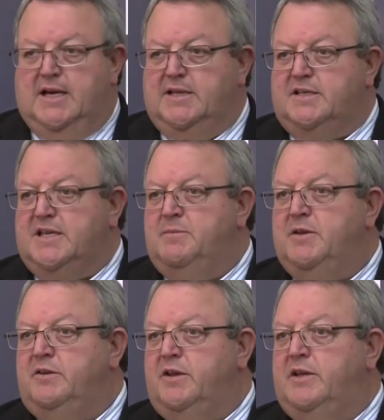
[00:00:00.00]
the
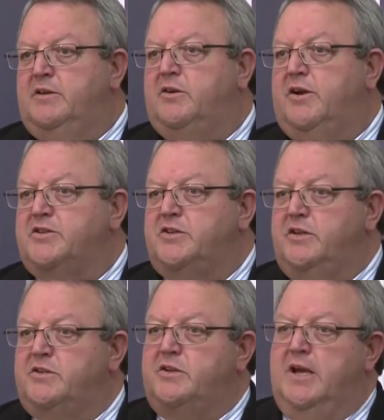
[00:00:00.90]
team in
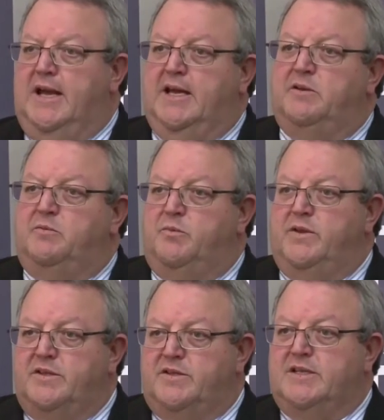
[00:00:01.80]
Christchurch, and
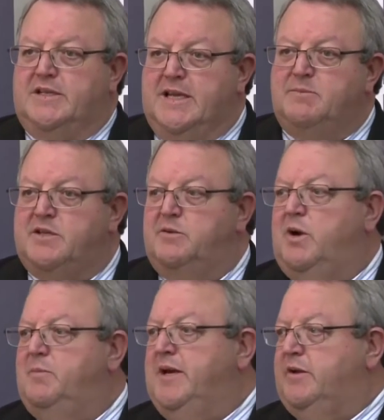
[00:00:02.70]
the teams in
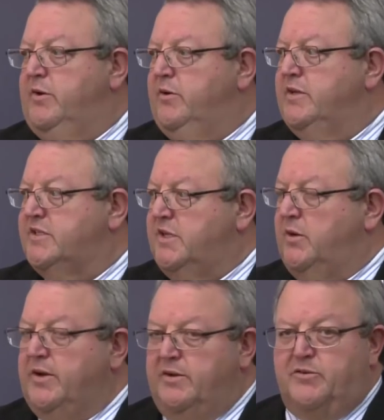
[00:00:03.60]
Waimakariri and
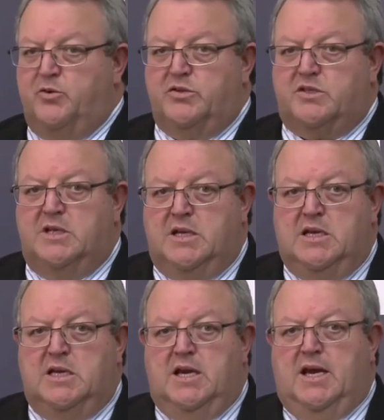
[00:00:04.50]
so on, and of course,
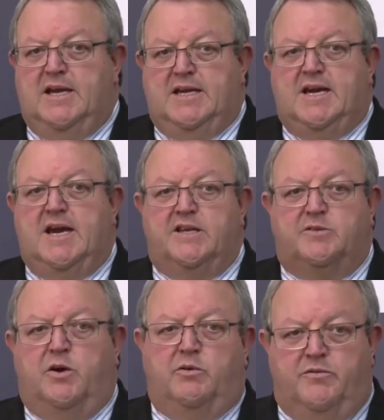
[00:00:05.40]
ECAN as
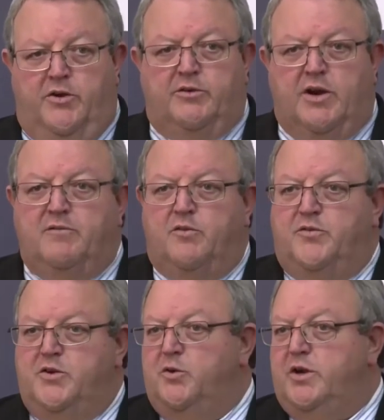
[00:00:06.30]
well. We're very grateful
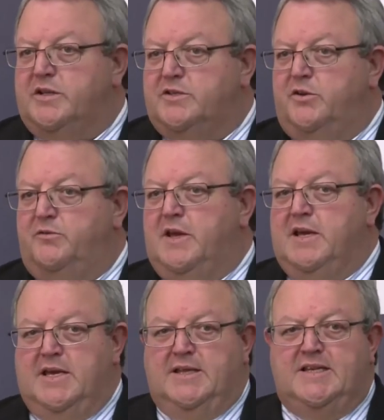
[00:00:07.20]
for your work. It's sort of,
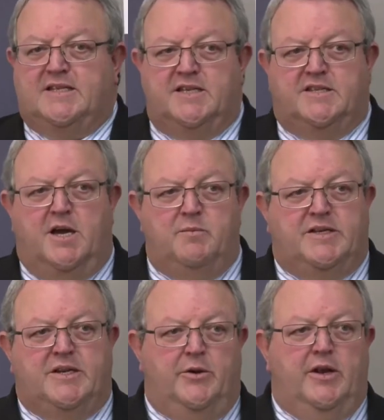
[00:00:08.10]
these things don't
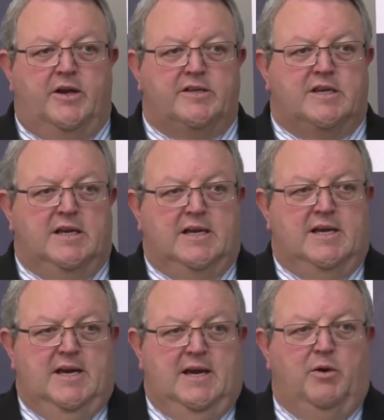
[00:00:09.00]
materialise.
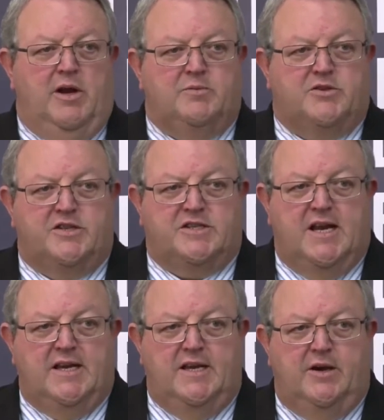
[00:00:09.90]
And while I'm sort of
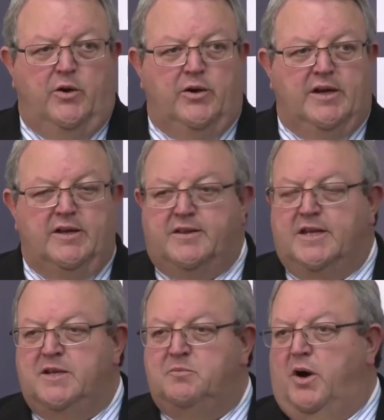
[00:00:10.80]
standing here holding a
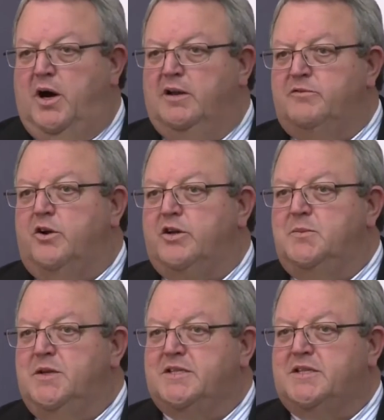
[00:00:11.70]
thin pile of
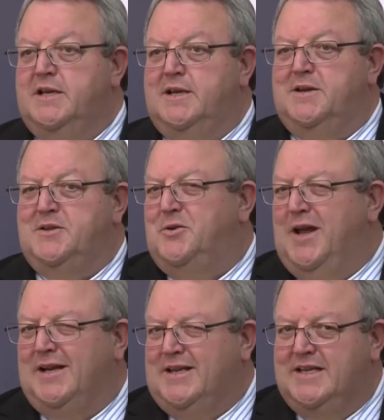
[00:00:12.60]
documents, the
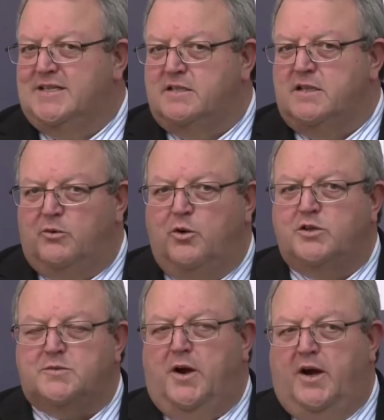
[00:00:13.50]
reality is that the
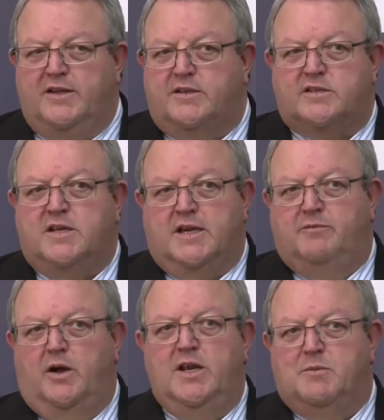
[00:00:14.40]
rules behind this thing are
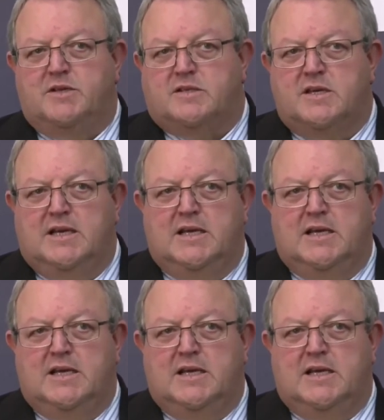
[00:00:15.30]
voluminous.